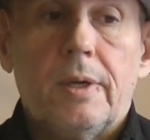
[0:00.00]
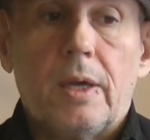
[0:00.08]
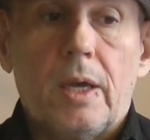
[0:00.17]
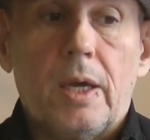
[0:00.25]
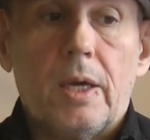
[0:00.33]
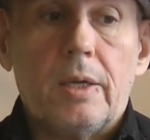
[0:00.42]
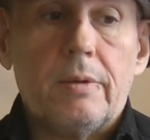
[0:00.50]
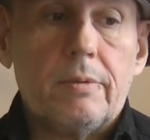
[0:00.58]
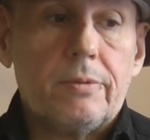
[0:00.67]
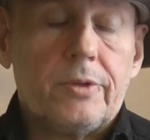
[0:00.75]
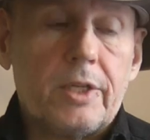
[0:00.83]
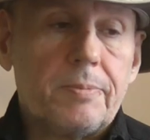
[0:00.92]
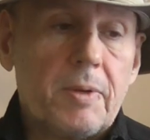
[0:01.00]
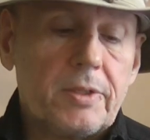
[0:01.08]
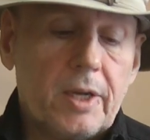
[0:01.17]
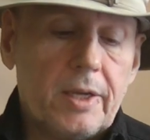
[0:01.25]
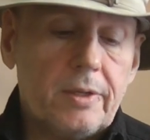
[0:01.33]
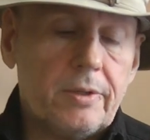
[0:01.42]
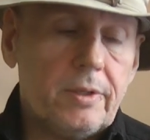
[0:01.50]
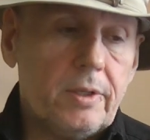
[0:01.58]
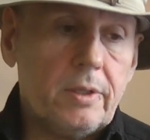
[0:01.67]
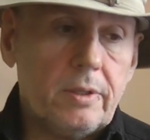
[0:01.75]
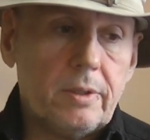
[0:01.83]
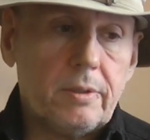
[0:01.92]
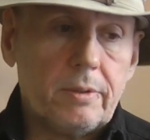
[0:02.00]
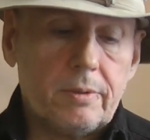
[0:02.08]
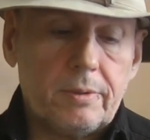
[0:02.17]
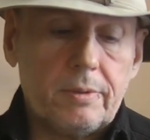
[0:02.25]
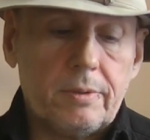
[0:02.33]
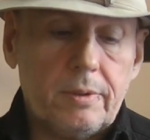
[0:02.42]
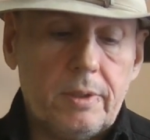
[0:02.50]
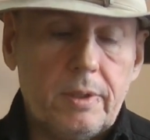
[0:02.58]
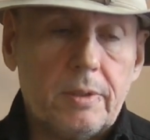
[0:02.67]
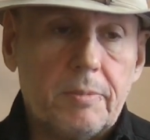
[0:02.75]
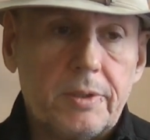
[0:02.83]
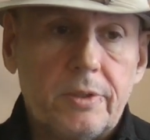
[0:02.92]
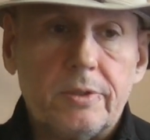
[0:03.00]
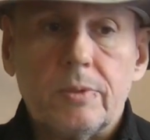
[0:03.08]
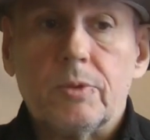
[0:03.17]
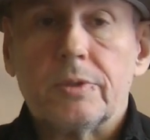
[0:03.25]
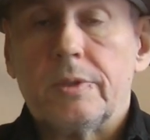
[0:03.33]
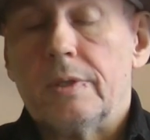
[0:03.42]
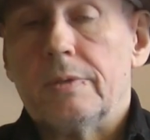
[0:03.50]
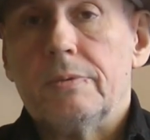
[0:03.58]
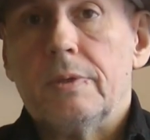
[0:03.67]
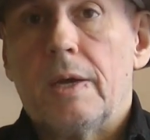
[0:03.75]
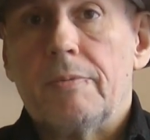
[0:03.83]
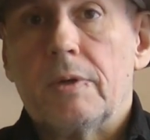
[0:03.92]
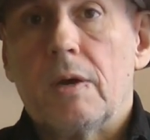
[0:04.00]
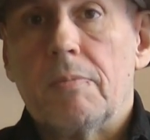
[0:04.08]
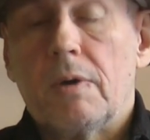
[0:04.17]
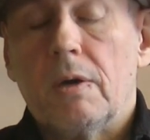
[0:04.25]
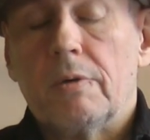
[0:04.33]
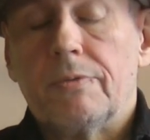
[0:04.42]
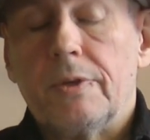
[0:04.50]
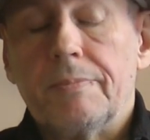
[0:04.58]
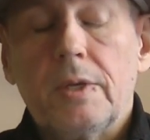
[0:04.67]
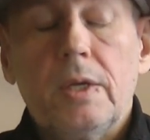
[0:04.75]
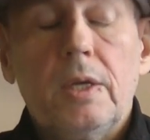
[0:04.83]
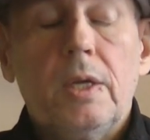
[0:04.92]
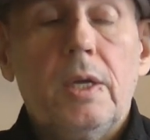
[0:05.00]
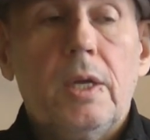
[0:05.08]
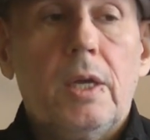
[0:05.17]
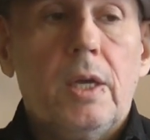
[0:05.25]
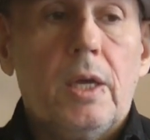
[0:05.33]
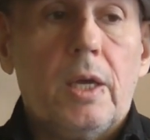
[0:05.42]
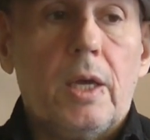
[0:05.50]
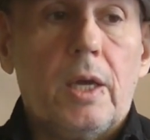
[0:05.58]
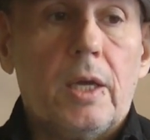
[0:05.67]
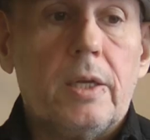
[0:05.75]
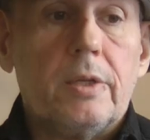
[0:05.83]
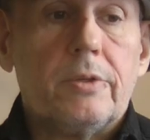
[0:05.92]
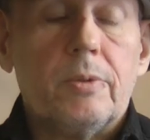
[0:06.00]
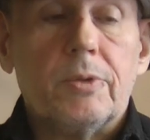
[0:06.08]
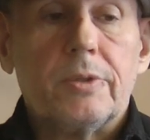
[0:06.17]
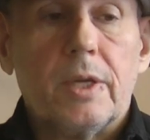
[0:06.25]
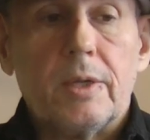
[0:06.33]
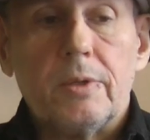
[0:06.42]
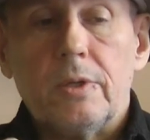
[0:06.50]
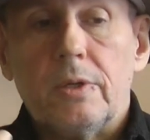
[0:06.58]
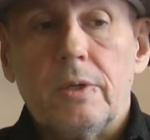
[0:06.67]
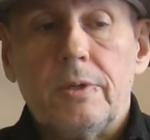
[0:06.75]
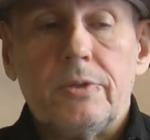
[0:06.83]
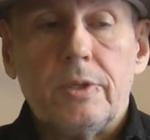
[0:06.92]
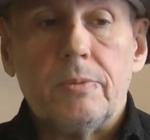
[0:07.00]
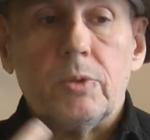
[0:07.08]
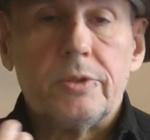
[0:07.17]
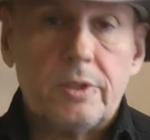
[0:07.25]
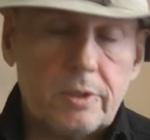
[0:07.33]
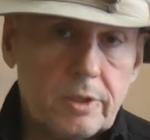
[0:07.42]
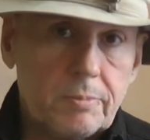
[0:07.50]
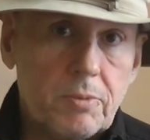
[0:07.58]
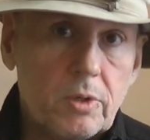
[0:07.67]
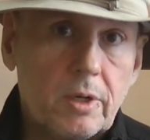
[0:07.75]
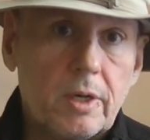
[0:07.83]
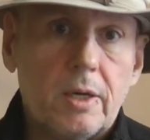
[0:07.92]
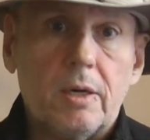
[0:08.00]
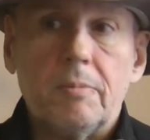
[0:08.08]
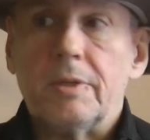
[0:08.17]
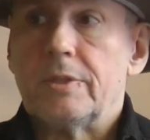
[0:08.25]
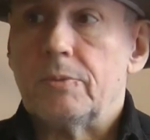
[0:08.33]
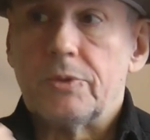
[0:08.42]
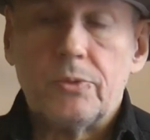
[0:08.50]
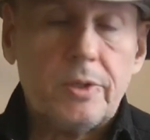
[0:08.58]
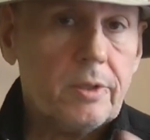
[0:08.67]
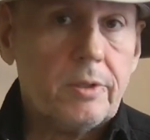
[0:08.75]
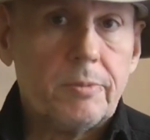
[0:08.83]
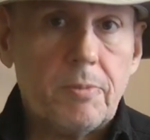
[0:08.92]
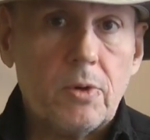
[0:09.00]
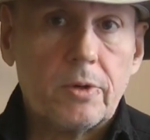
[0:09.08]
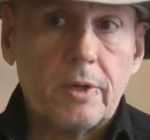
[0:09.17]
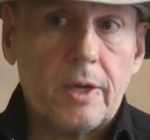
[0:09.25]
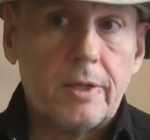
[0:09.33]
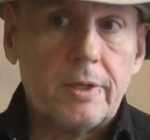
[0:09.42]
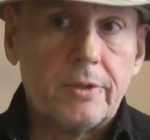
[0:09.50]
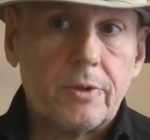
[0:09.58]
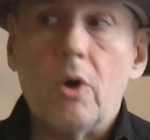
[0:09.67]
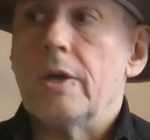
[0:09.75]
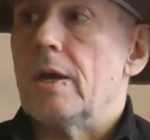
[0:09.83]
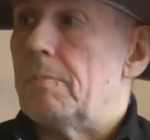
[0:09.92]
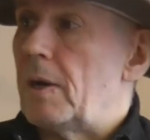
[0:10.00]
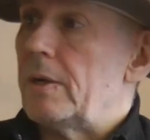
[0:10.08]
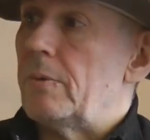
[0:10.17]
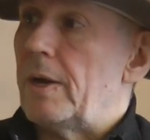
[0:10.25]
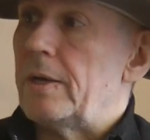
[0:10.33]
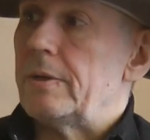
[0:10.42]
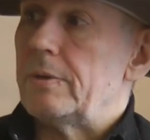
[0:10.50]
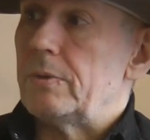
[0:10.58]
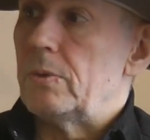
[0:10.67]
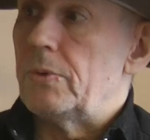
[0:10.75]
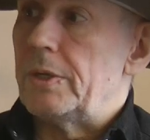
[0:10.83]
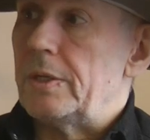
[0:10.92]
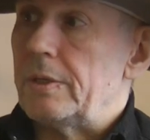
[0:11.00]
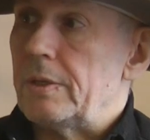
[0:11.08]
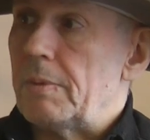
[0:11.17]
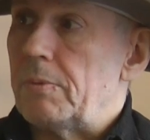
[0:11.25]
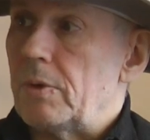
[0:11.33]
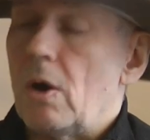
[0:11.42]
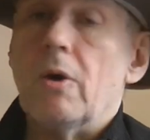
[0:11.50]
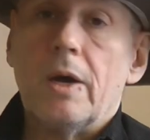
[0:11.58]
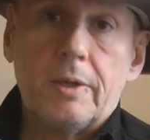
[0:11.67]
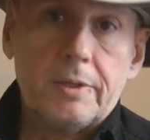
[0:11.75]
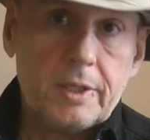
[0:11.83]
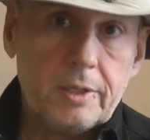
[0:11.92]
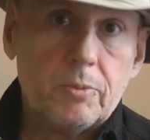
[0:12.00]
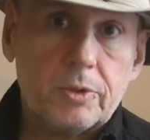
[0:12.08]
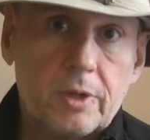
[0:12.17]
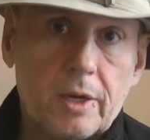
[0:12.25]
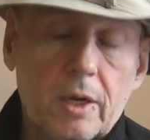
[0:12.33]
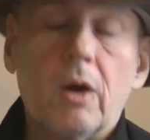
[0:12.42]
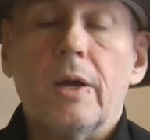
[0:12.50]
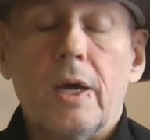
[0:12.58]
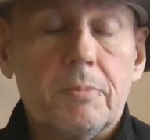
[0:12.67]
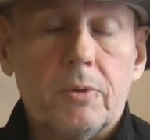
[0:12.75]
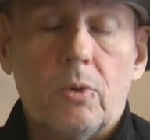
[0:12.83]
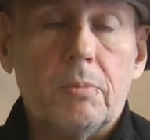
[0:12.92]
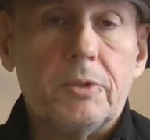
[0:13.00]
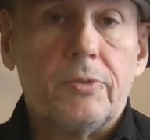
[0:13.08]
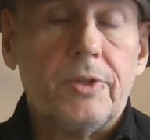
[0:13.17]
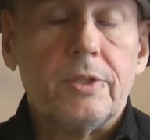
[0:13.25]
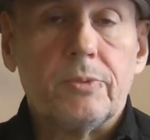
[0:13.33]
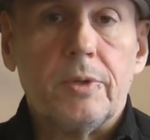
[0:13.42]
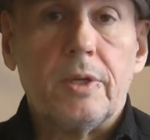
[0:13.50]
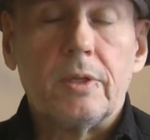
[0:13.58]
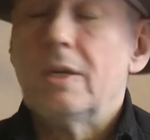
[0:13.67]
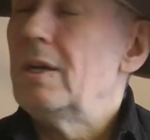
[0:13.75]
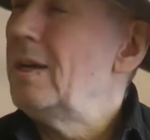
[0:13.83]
And 6 months later, he and my sister was here to have a cup of coffee, and she was telling, she was in this book club and she was reading this book, and then, oh yeah, by the way, you're reading that book. Oh, and he was like, oh yeah, I'm almost finished with it.